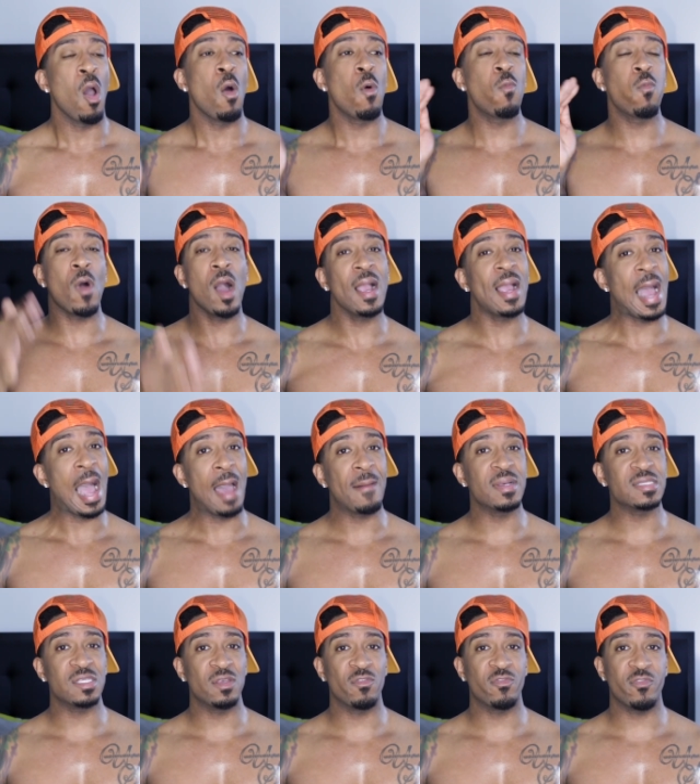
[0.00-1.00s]
One guy
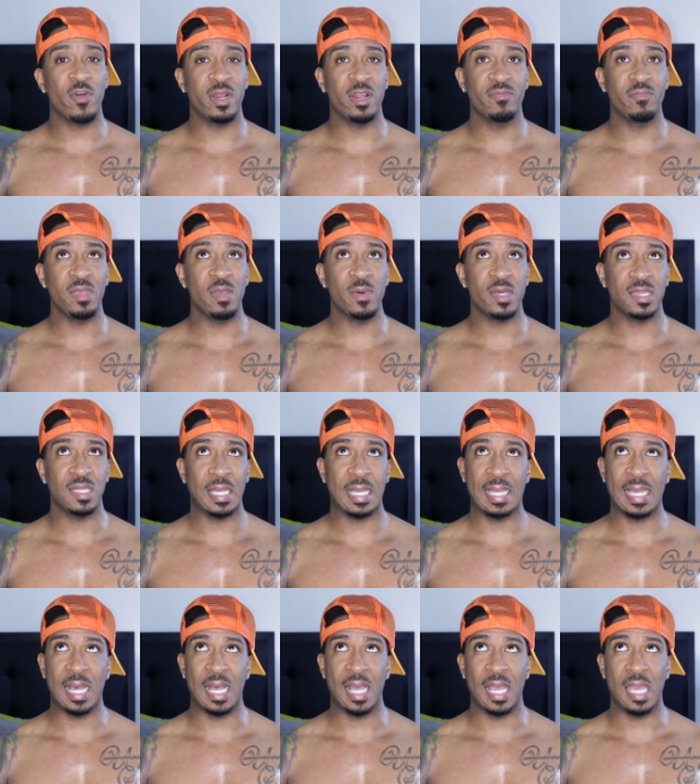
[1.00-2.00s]
was in front of me with a
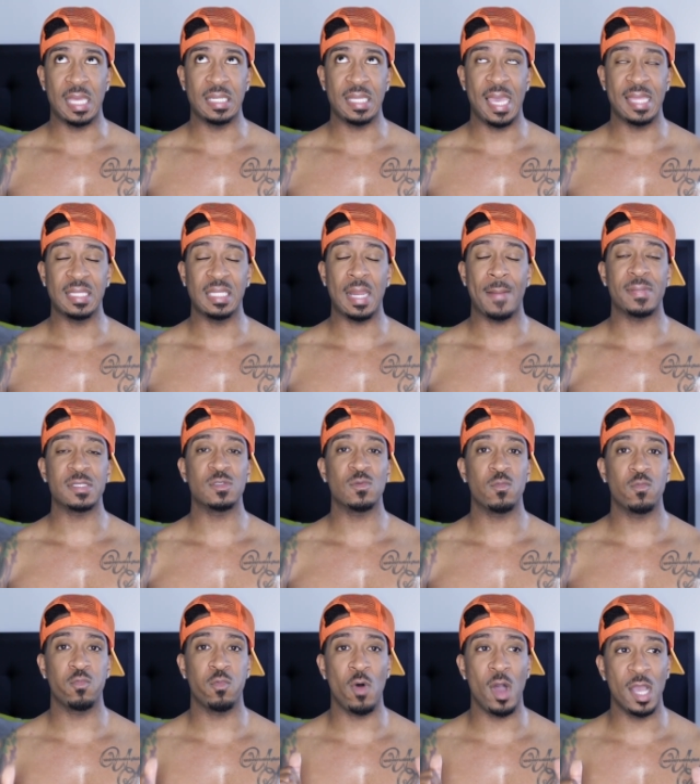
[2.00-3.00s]
gun, and then there was
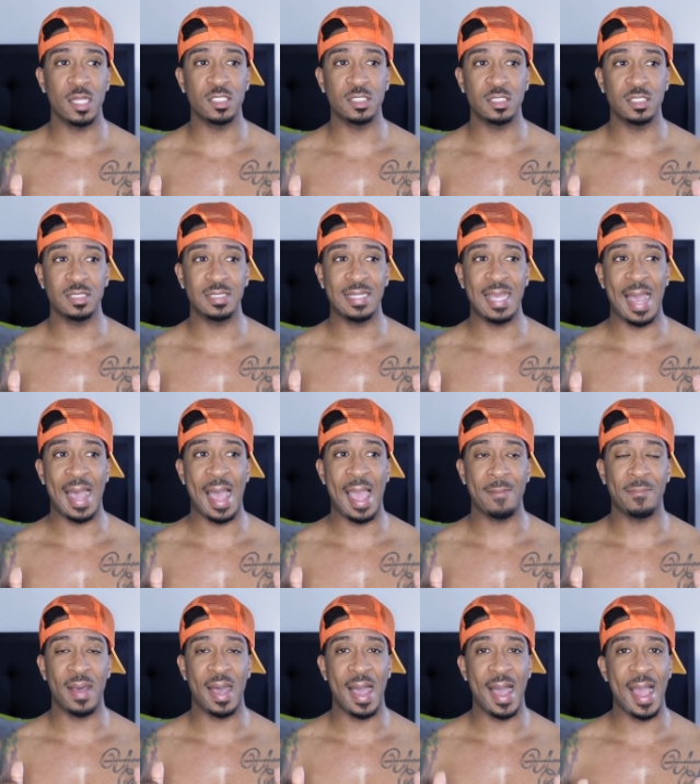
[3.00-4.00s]
one
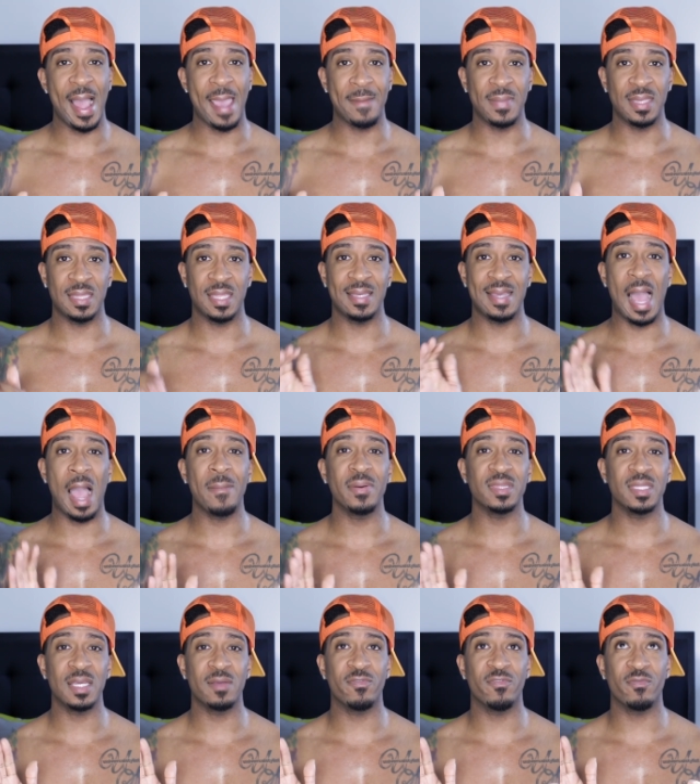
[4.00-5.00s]
guy behind me. The guy
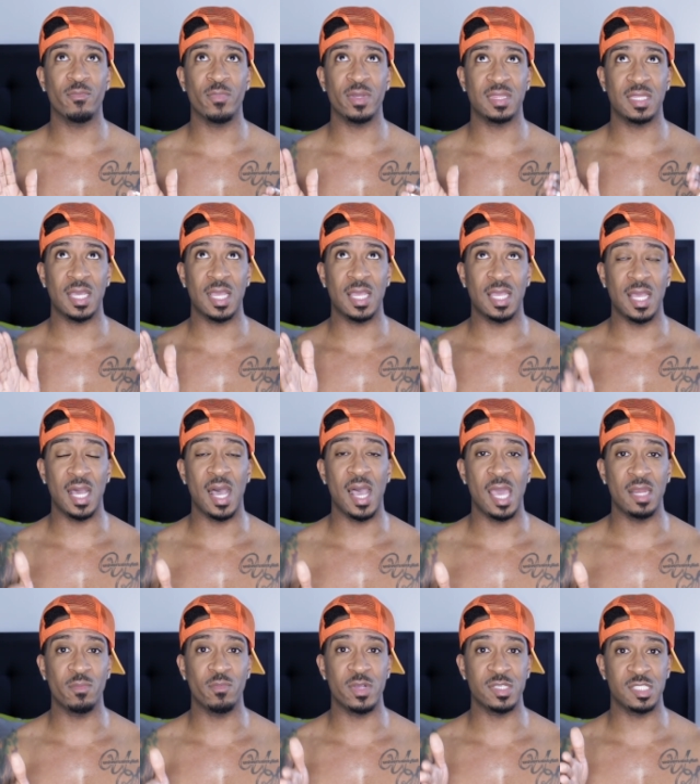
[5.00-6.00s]
with the with the
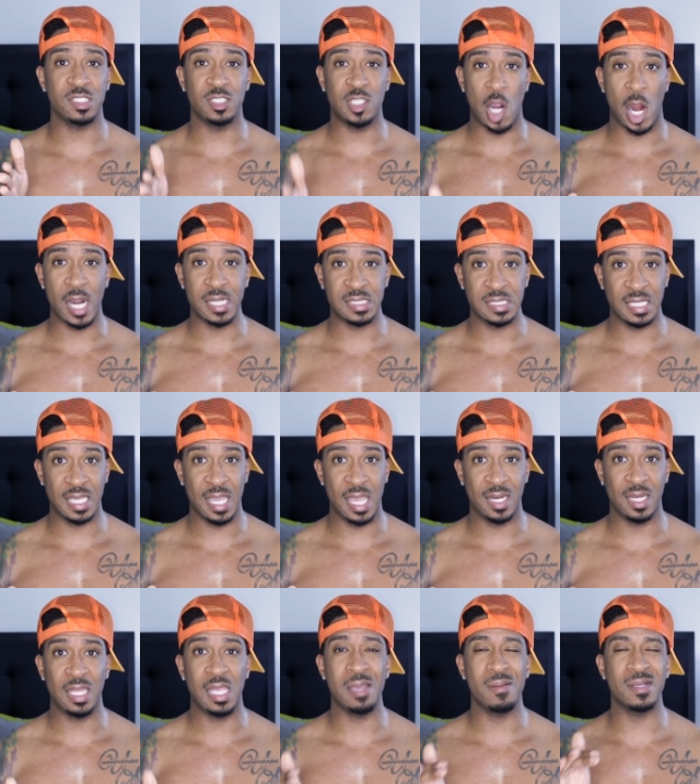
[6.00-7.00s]
gun was dark
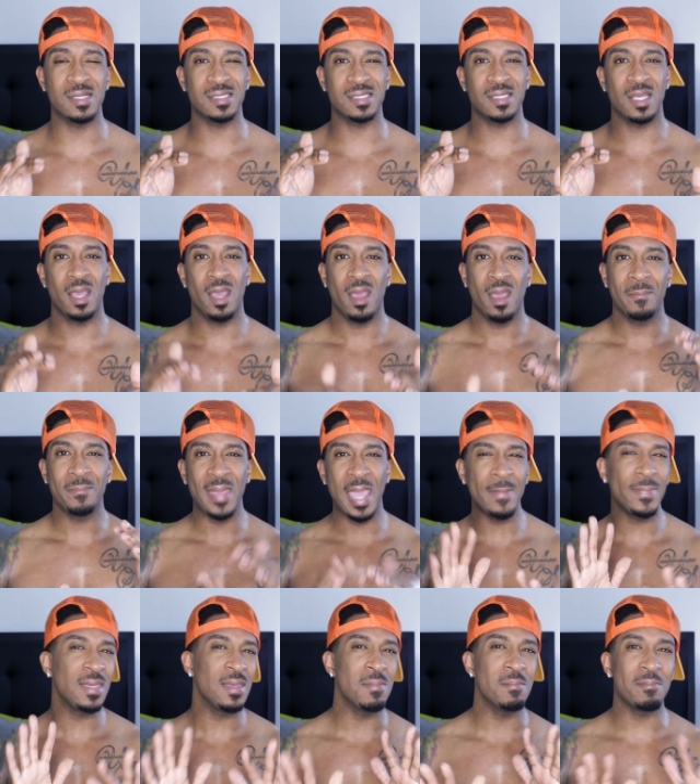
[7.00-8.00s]
skinned and he was
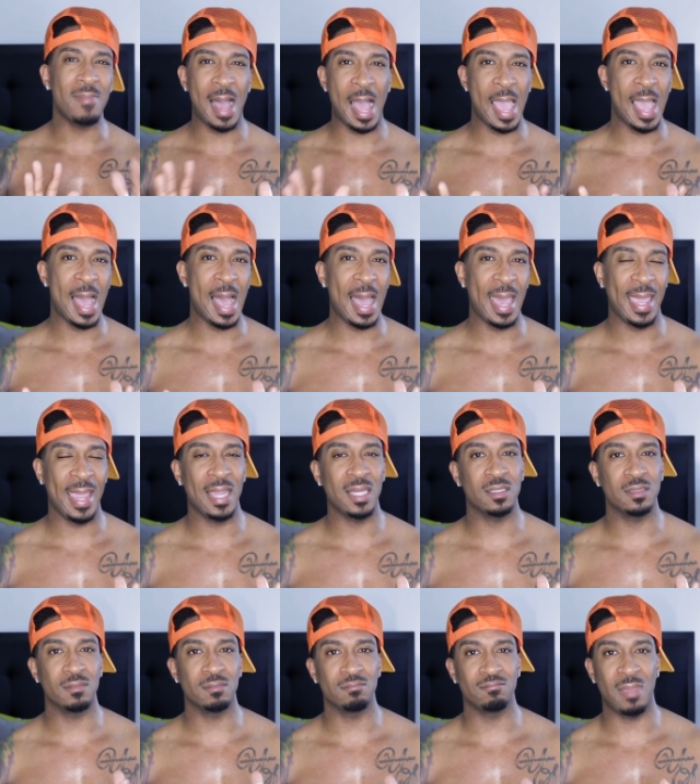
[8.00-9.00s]
maybe my
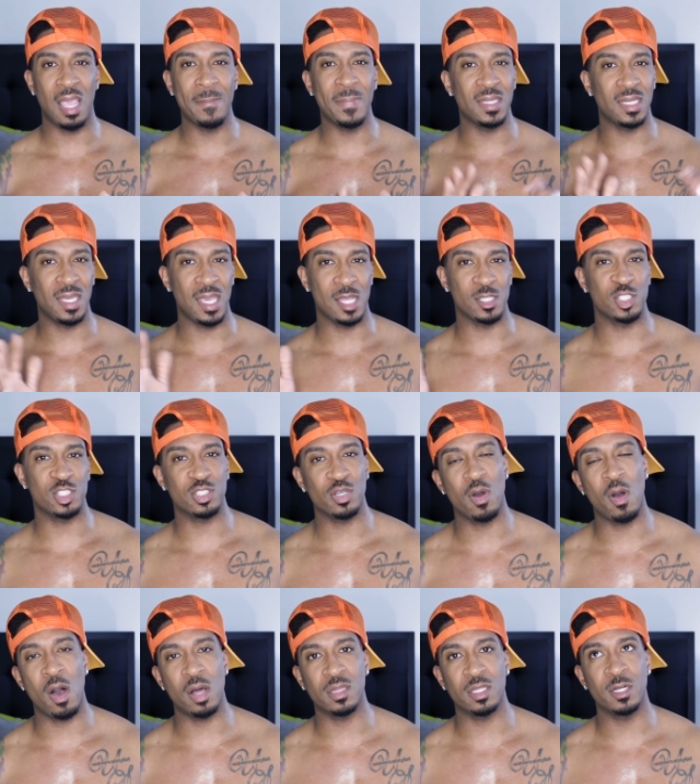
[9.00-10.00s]
height, maybe an inch
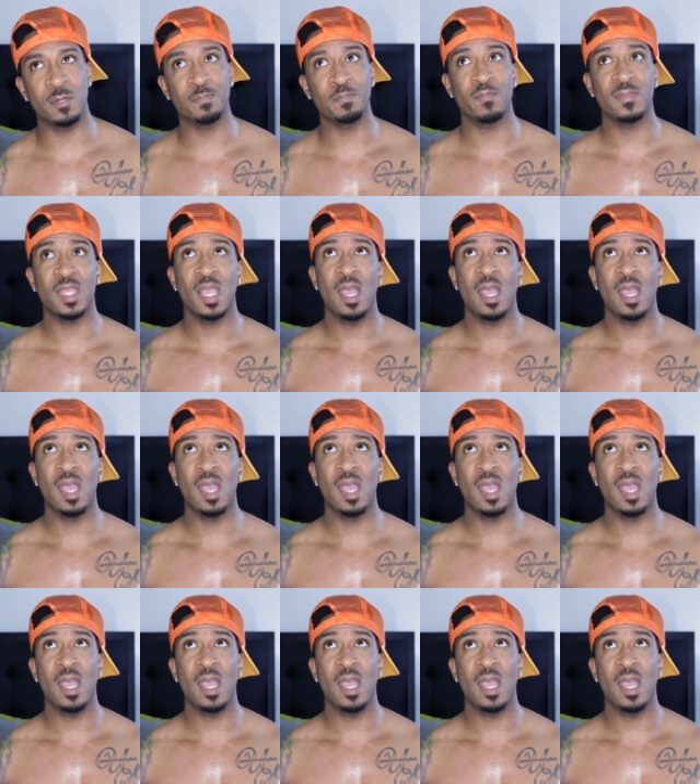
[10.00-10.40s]
taller.